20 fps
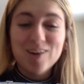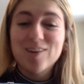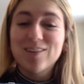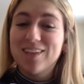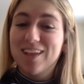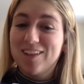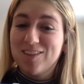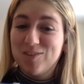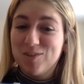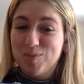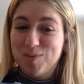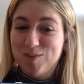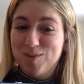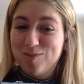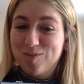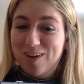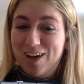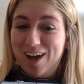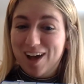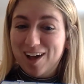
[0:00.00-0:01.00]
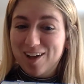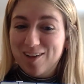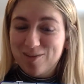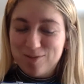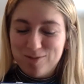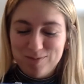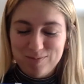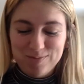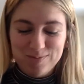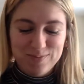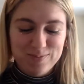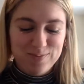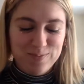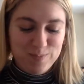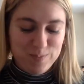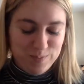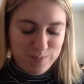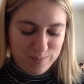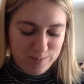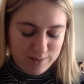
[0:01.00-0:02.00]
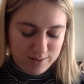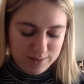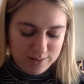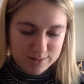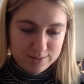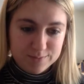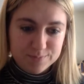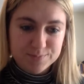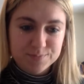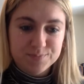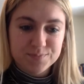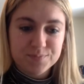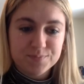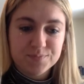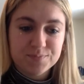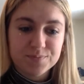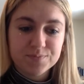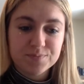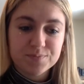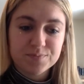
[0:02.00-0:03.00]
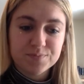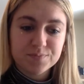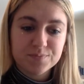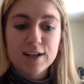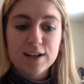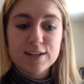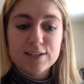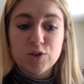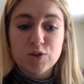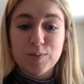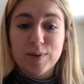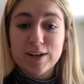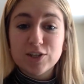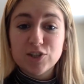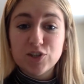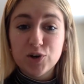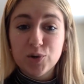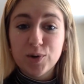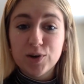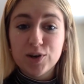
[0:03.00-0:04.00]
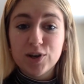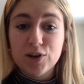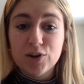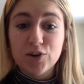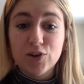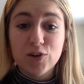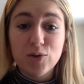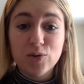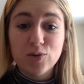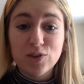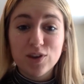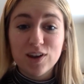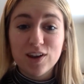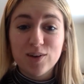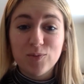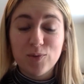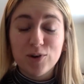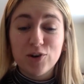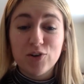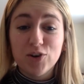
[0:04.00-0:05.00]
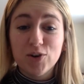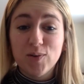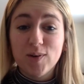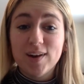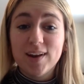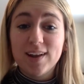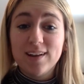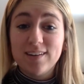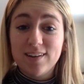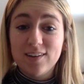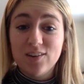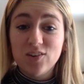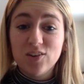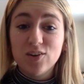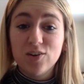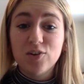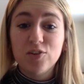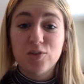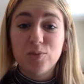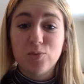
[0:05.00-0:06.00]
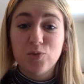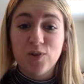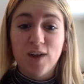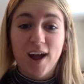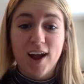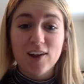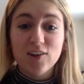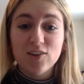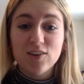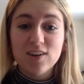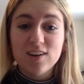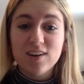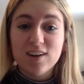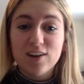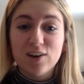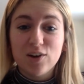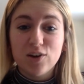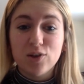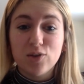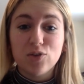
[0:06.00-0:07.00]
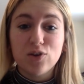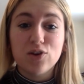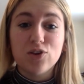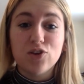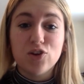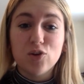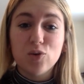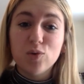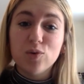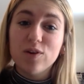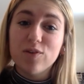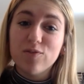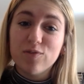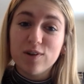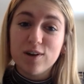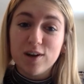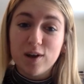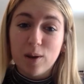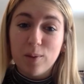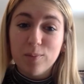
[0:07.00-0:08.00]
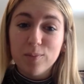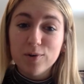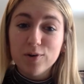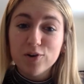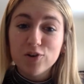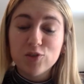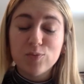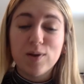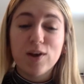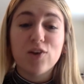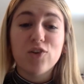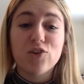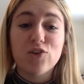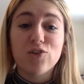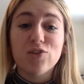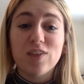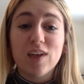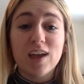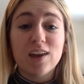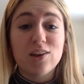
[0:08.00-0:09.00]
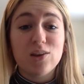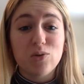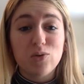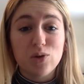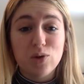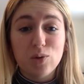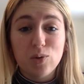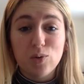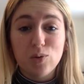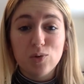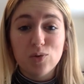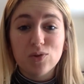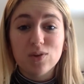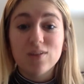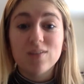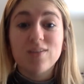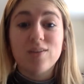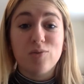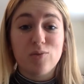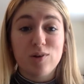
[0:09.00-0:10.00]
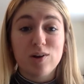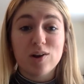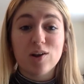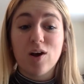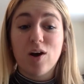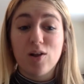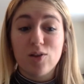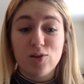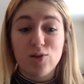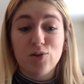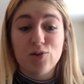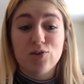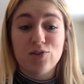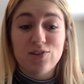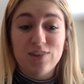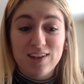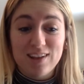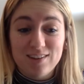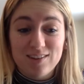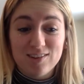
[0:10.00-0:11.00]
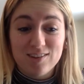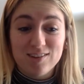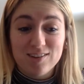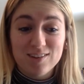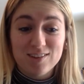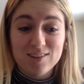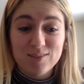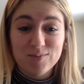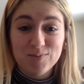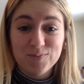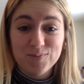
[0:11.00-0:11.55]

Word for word: The answer would be 5. So make sure when you're using, when you're doing addition or subtraction and you're using two different numbers, make sure then you use different colored discs.